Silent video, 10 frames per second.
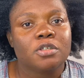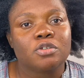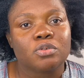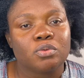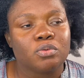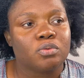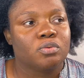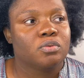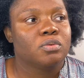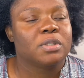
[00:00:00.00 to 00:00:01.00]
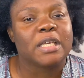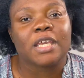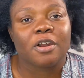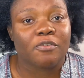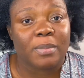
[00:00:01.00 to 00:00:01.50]
to take
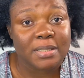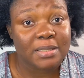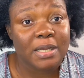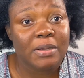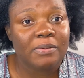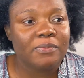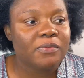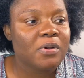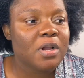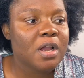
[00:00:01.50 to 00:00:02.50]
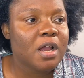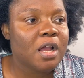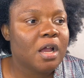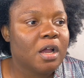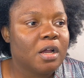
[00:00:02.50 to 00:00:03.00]
care of myself,
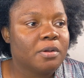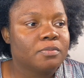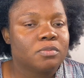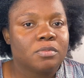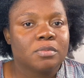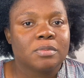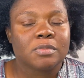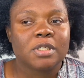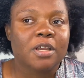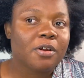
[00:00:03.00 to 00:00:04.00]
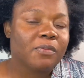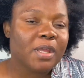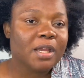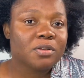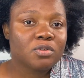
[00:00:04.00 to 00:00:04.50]
um, take care of the
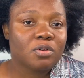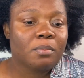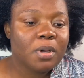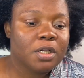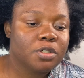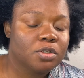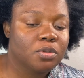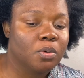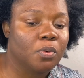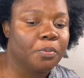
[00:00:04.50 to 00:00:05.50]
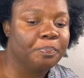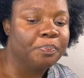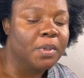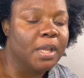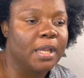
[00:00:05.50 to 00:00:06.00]
hair so much. So,
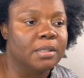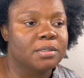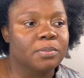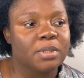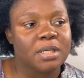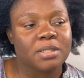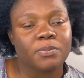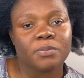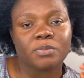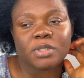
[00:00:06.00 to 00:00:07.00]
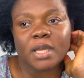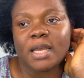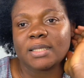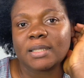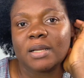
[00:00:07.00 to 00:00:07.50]
and sometimes the
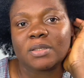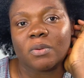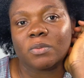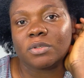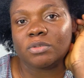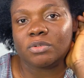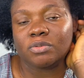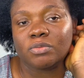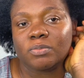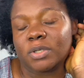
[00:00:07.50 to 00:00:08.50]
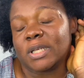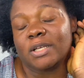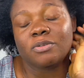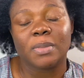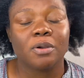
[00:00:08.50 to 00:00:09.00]
hairstyles I want to do, because I
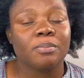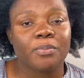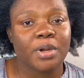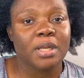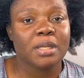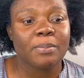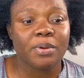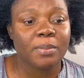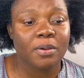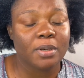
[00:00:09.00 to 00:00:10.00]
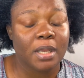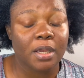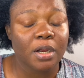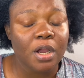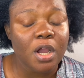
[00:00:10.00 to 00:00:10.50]
do my own braiding, I braid my own
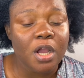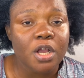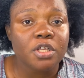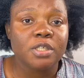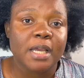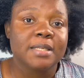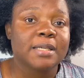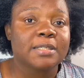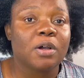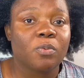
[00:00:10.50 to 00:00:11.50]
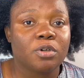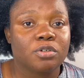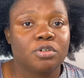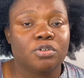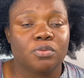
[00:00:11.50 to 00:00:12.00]
hair. The hairstyles I want
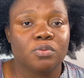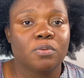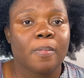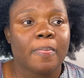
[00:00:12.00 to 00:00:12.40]
to do,